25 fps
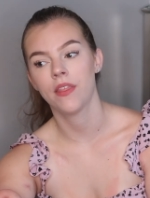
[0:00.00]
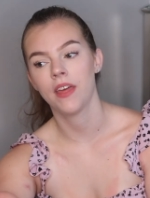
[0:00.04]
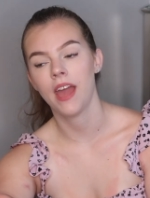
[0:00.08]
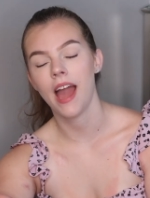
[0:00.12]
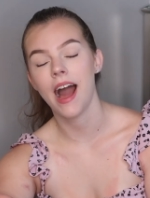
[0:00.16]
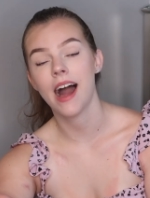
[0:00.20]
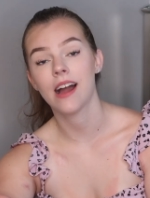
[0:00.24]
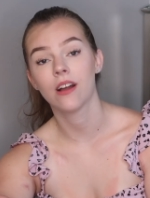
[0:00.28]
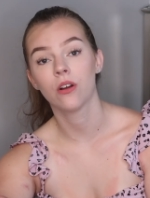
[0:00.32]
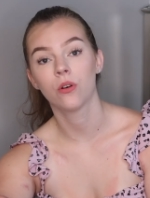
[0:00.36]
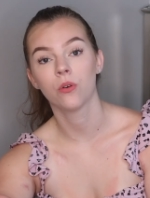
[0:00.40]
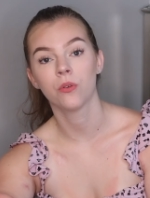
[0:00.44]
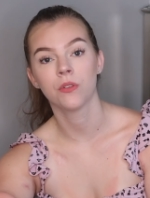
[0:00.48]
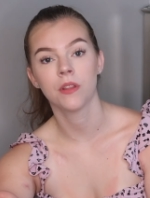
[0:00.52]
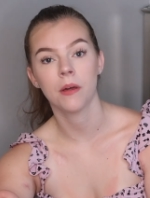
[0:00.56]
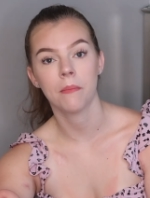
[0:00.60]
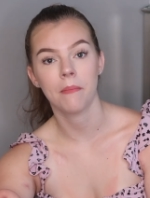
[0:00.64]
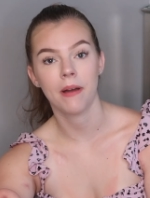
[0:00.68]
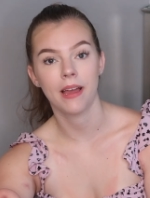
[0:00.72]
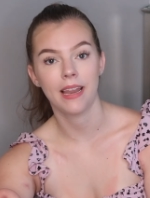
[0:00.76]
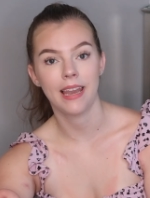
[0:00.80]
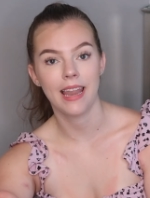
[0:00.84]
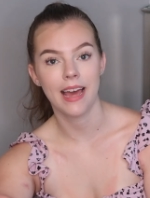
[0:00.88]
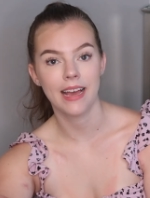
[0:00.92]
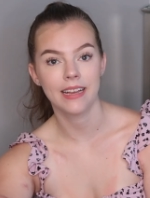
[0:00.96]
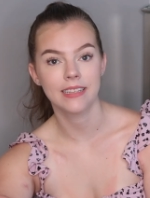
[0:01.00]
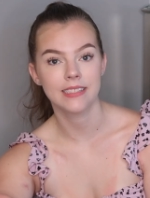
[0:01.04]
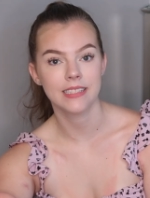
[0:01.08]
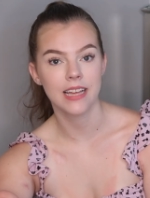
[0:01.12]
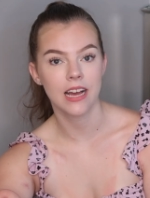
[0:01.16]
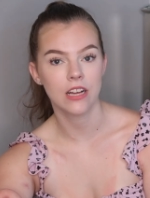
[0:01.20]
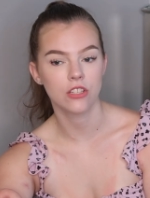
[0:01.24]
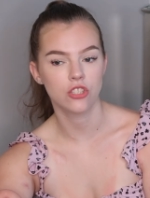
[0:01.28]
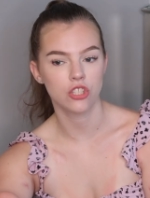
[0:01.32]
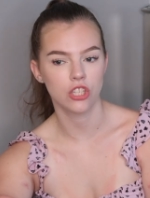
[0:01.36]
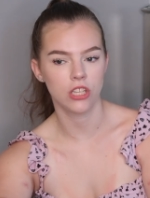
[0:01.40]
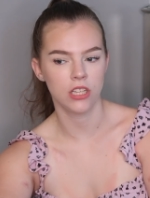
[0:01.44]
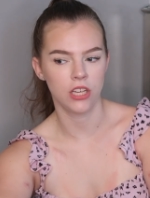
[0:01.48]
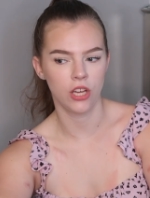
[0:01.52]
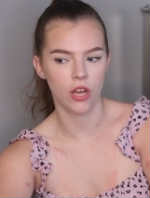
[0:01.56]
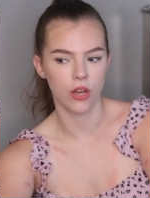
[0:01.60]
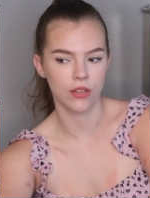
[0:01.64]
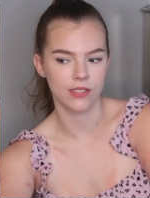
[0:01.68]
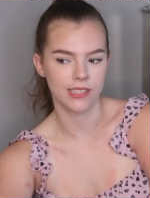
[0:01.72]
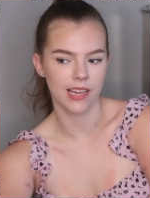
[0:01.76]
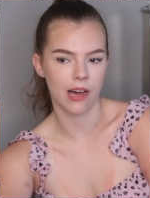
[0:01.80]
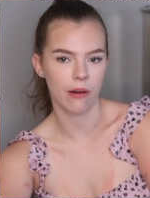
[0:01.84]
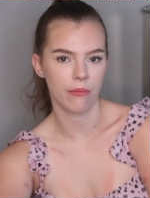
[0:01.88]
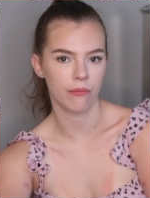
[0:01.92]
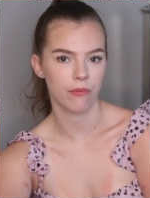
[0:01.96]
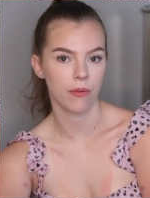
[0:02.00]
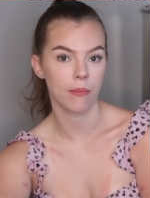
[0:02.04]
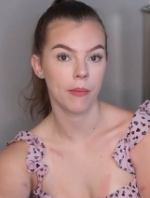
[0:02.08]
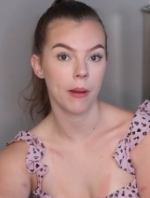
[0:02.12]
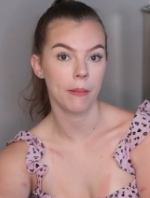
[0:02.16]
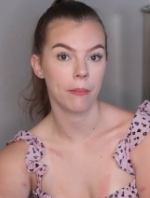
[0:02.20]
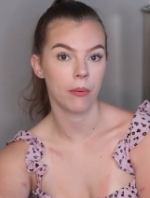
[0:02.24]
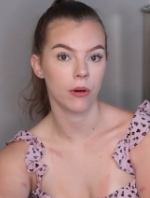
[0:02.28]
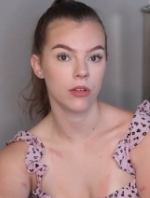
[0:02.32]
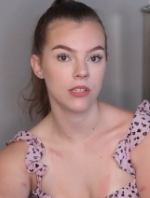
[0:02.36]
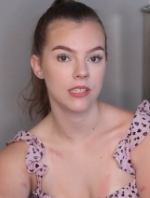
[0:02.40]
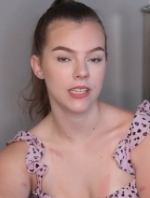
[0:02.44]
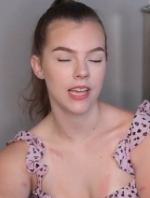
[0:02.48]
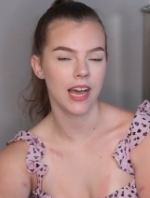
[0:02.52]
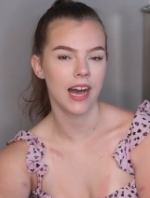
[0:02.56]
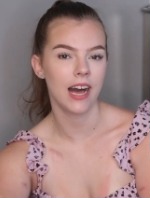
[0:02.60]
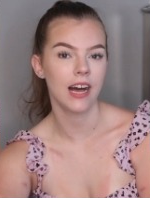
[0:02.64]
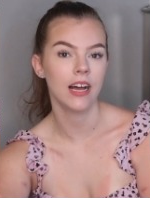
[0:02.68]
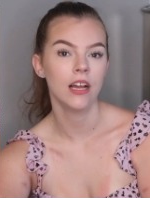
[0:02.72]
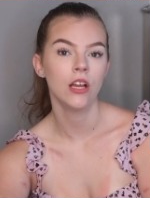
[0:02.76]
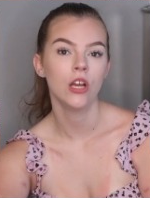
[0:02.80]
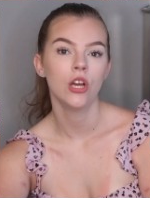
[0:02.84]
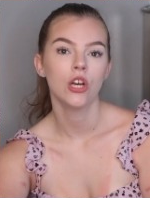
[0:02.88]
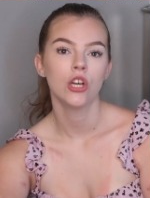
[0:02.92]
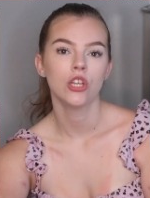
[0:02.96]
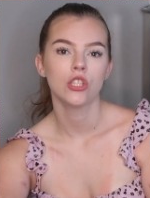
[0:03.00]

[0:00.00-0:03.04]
the angle that my legs actually go down from my body at.